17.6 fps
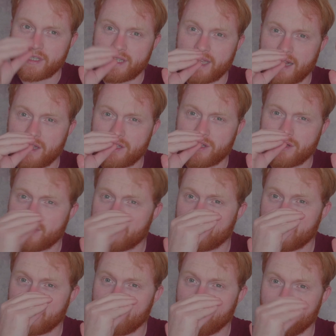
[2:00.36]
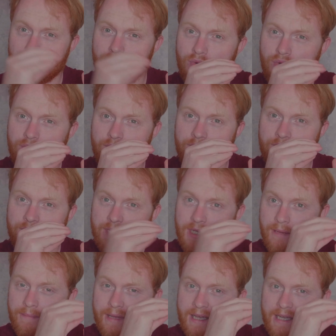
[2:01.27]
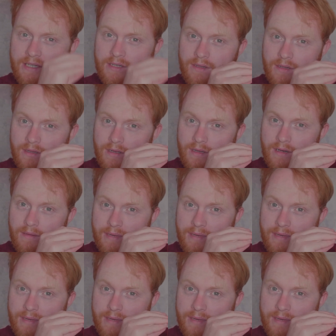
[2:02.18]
sensor moves a pixel and a